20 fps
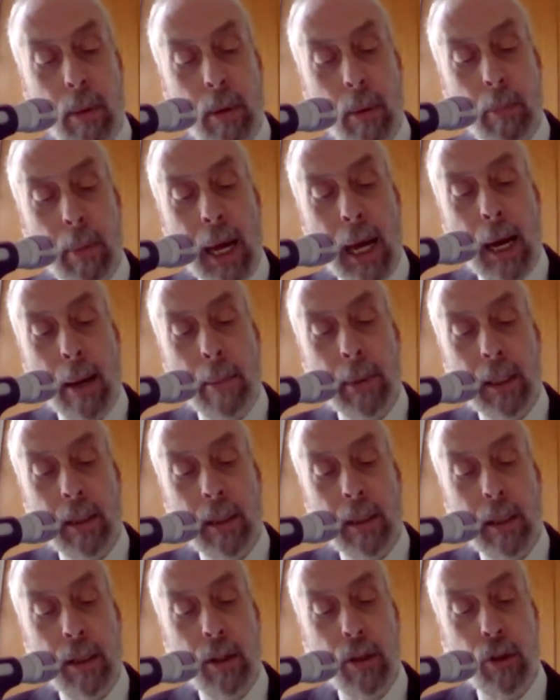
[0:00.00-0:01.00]

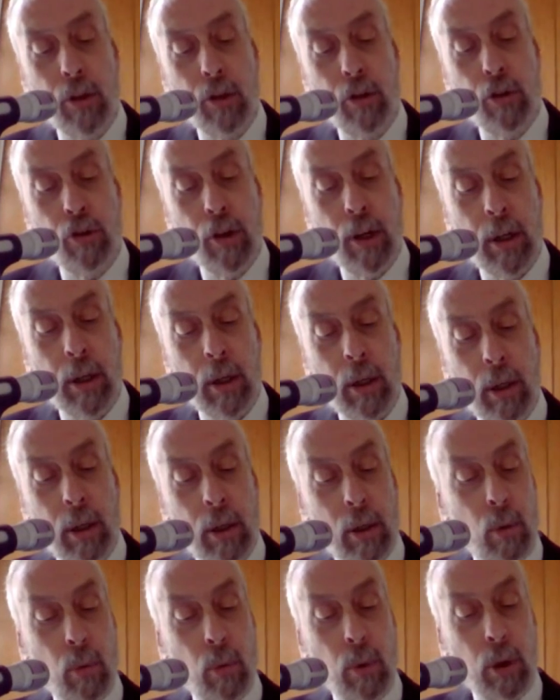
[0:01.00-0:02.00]
Mahabadi Je,
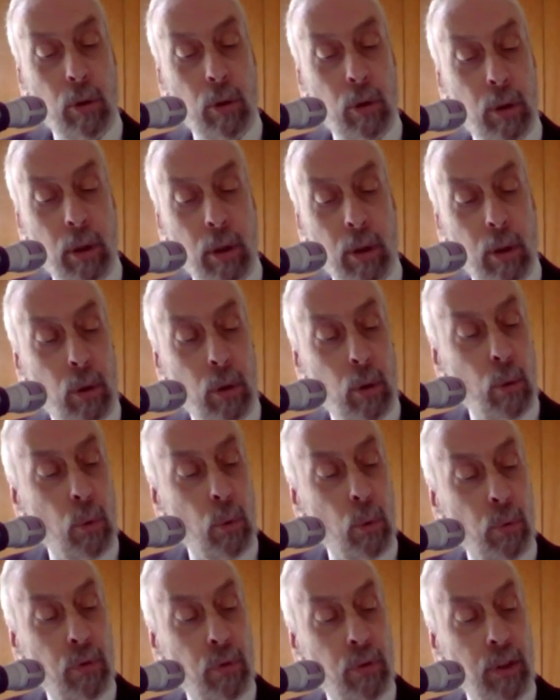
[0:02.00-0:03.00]
water
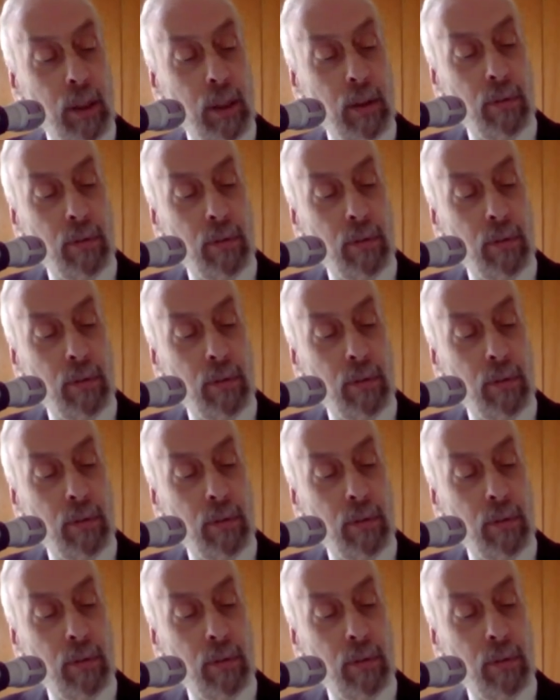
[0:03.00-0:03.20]
oozing